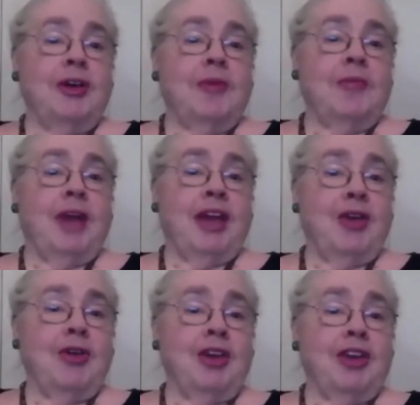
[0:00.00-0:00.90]
my
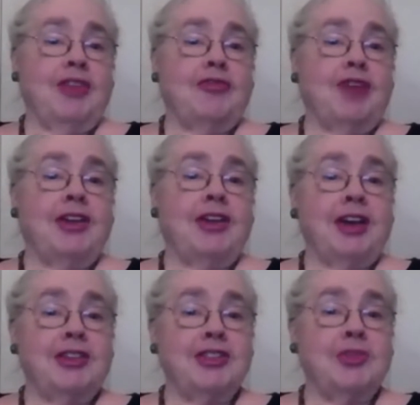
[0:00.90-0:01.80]
area to find a
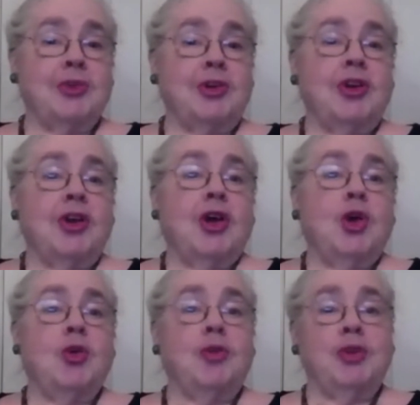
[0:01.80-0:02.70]
customer
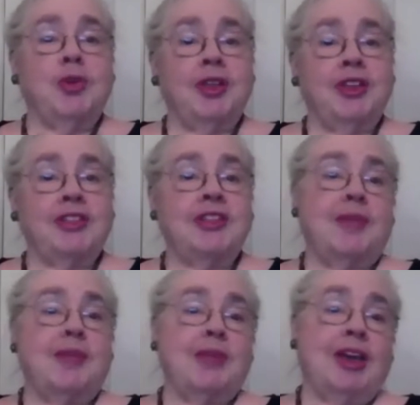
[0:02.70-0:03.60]
who would be willing to
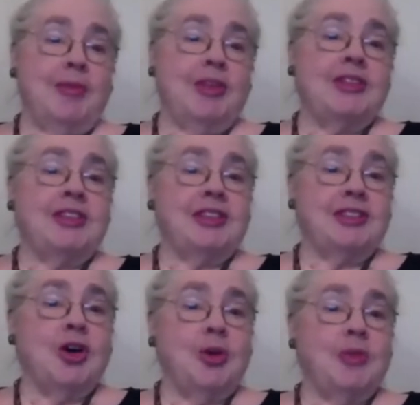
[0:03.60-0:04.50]
let me come into
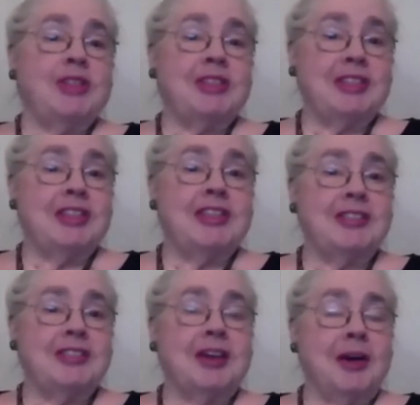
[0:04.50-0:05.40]
his home and see
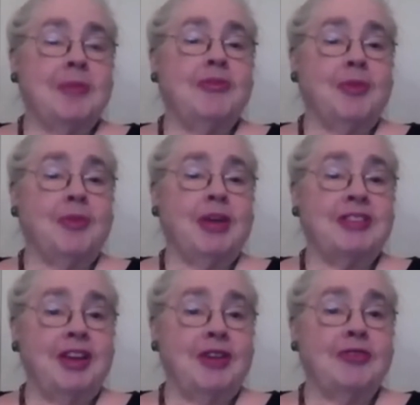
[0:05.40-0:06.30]
his tub for
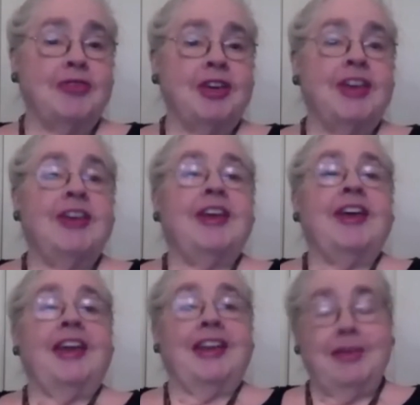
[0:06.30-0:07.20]
myself.
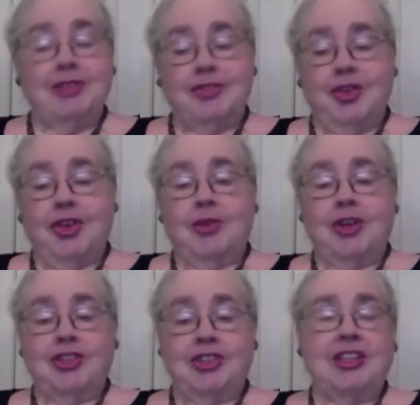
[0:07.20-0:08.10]
And he was very
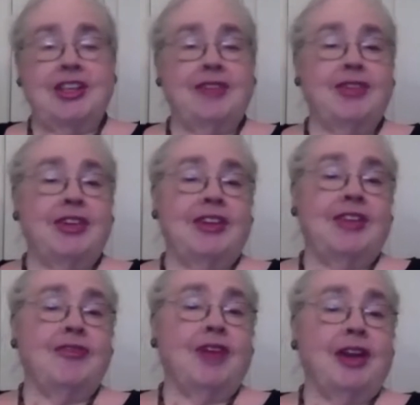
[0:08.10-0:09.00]
gracious. He even
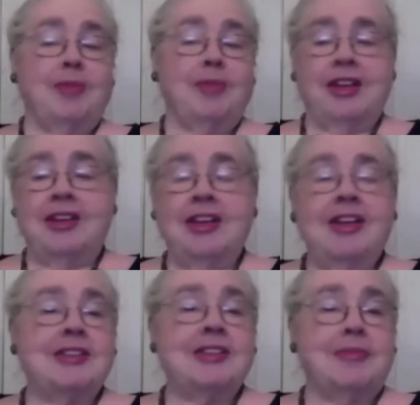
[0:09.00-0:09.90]
invited me to
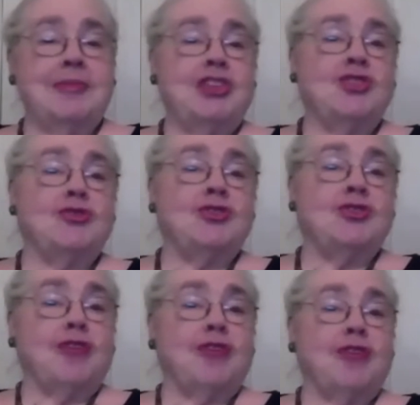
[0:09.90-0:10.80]
slip my shoes
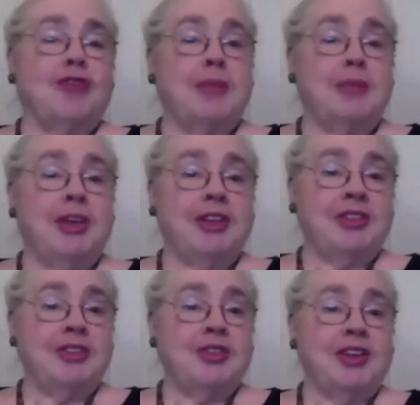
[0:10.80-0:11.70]
off and step
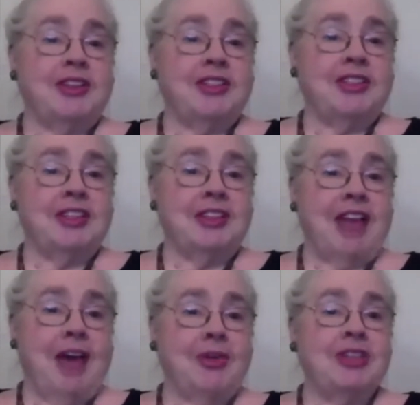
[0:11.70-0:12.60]
in so I could see
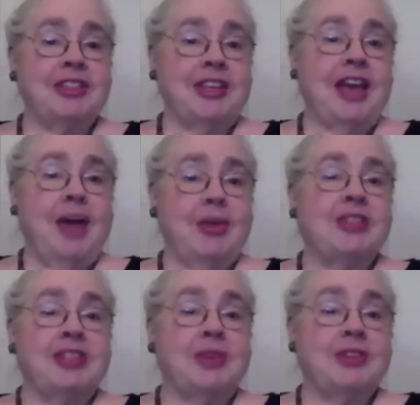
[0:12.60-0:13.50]
how
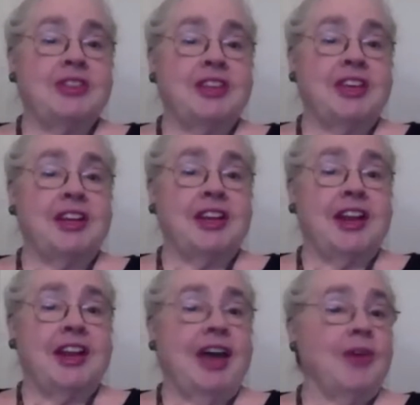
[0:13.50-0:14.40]
easy it was to get in
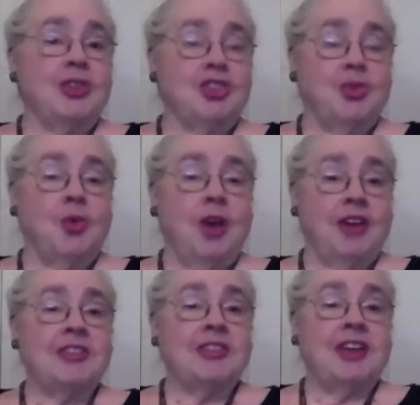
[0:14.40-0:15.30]
and out, which it
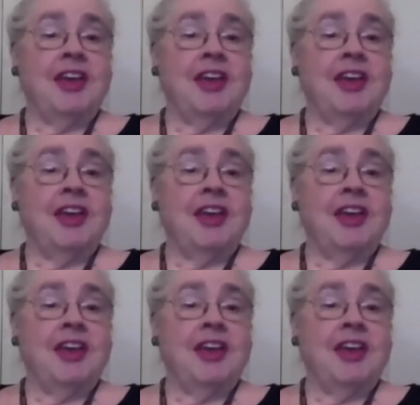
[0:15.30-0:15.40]
was.